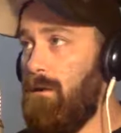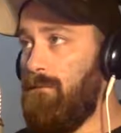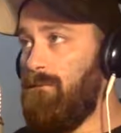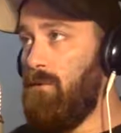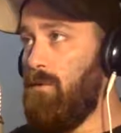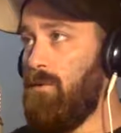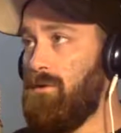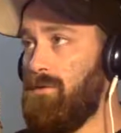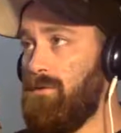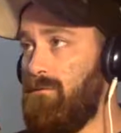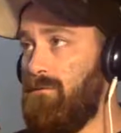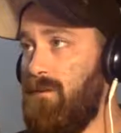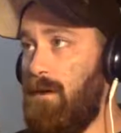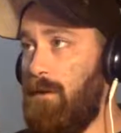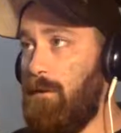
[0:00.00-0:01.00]
photos
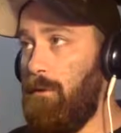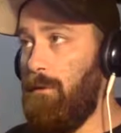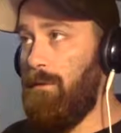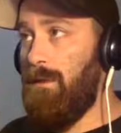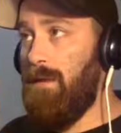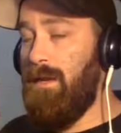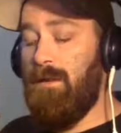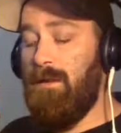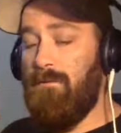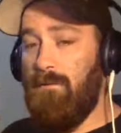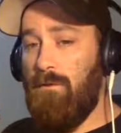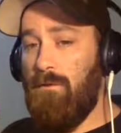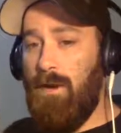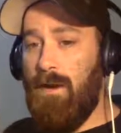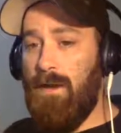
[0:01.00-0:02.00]
of Valerie
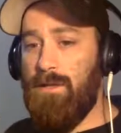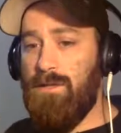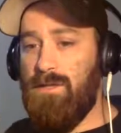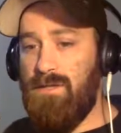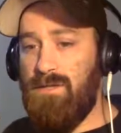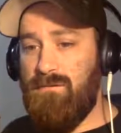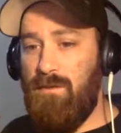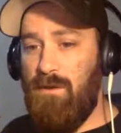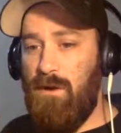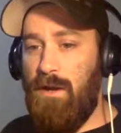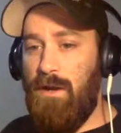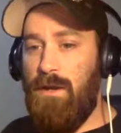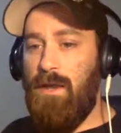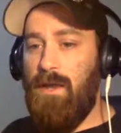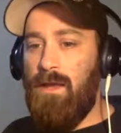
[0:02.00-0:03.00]
Lareda. She is
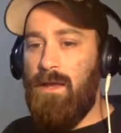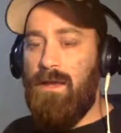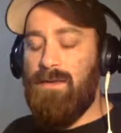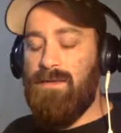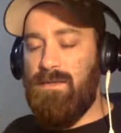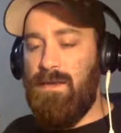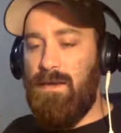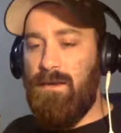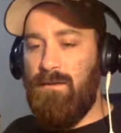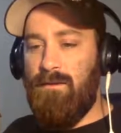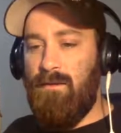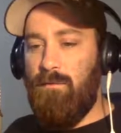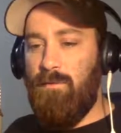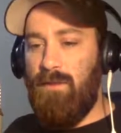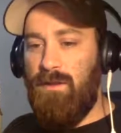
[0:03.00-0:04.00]
very
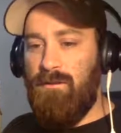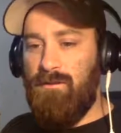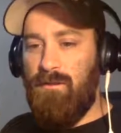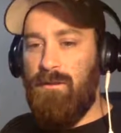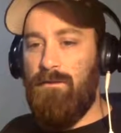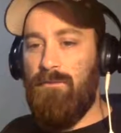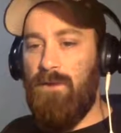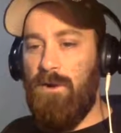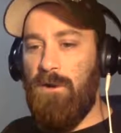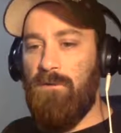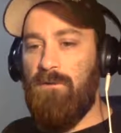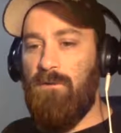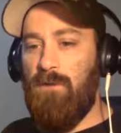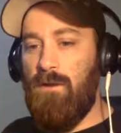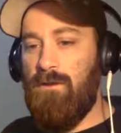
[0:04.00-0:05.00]
aesthetically pleasing if you're
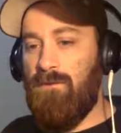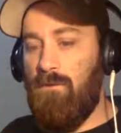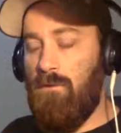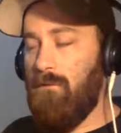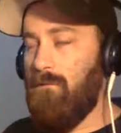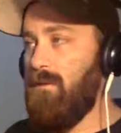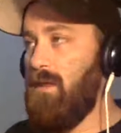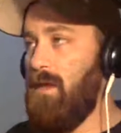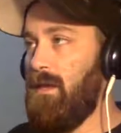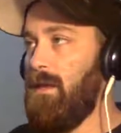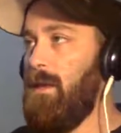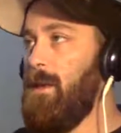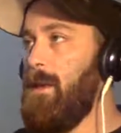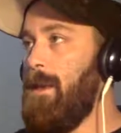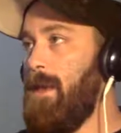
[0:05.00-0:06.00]
into that sort of thing.
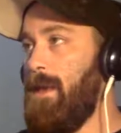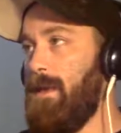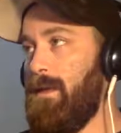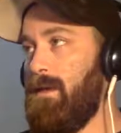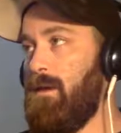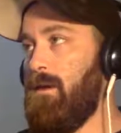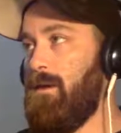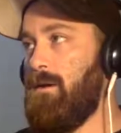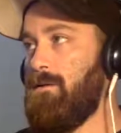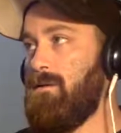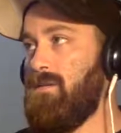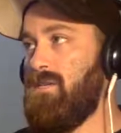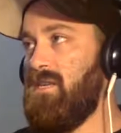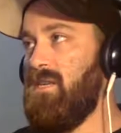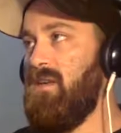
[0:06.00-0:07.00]
And
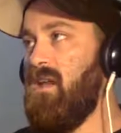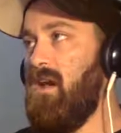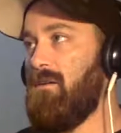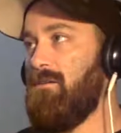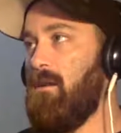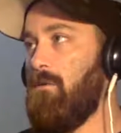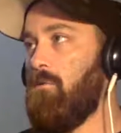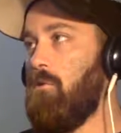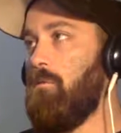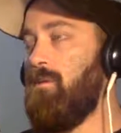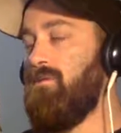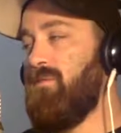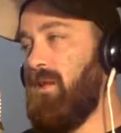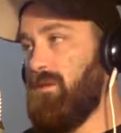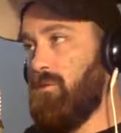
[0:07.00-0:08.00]
she knocked out
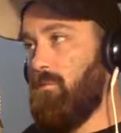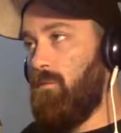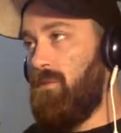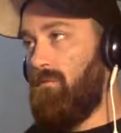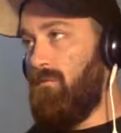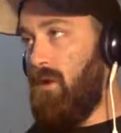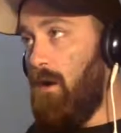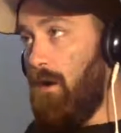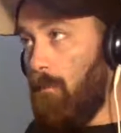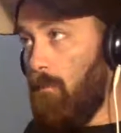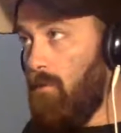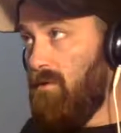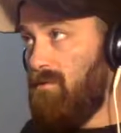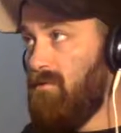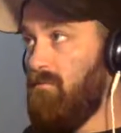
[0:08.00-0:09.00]
Colby Fletcher with a very
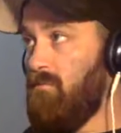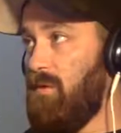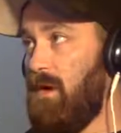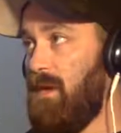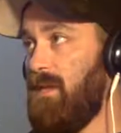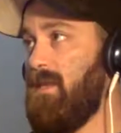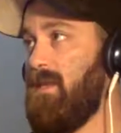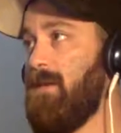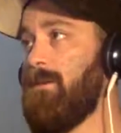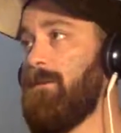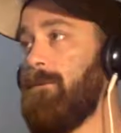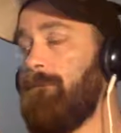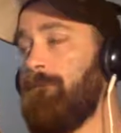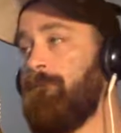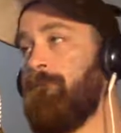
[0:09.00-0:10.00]
impressive body
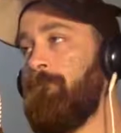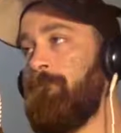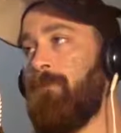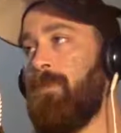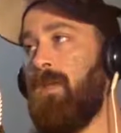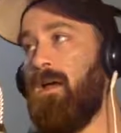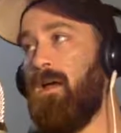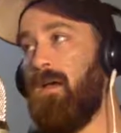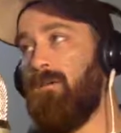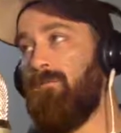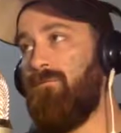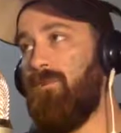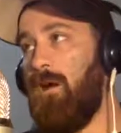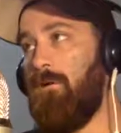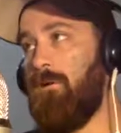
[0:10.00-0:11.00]
kick
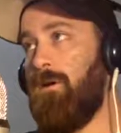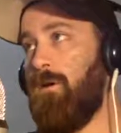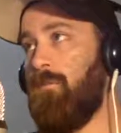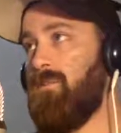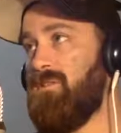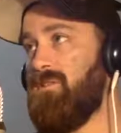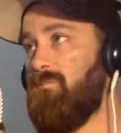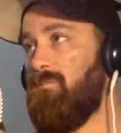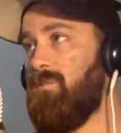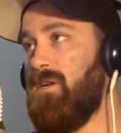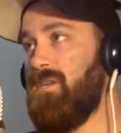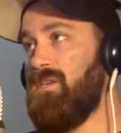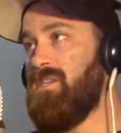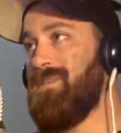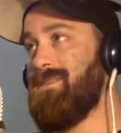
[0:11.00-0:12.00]
and followed it up with some
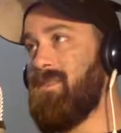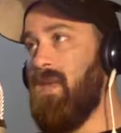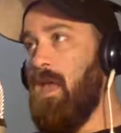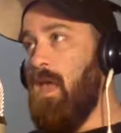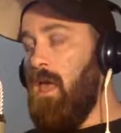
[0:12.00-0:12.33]
punches.